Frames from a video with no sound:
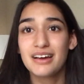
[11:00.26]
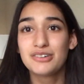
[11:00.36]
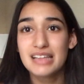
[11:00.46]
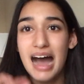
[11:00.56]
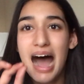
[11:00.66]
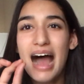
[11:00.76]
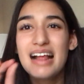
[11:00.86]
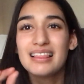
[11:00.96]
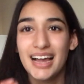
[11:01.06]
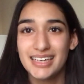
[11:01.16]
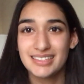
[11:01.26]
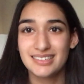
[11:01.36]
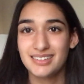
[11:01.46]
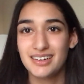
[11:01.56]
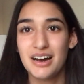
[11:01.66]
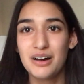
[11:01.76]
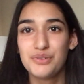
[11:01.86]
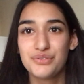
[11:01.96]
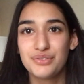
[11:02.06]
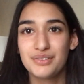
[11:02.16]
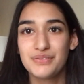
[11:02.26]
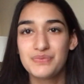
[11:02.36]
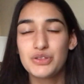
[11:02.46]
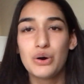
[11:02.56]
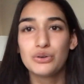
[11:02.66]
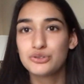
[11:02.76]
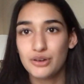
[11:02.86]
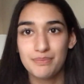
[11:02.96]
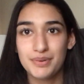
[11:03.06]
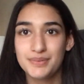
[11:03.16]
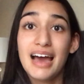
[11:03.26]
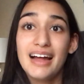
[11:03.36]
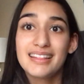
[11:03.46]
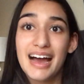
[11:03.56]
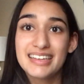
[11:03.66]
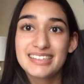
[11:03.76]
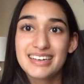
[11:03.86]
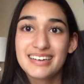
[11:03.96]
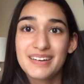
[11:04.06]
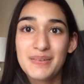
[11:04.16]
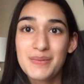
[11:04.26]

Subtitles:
That was the highlight of the whole trip. That lasted